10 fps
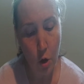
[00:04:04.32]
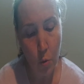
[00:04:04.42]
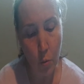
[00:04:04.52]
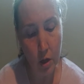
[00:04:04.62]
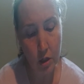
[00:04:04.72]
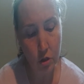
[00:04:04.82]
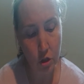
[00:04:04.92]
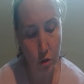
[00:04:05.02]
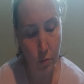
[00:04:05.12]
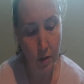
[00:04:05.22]
One or
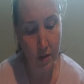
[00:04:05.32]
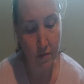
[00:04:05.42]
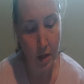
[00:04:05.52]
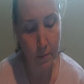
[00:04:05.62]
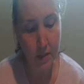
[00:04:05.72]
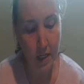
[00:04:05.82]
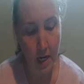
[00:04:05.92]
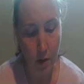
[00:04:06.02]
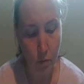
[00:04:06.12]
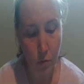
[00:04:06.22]
two were even upside
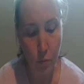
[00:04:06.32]
down with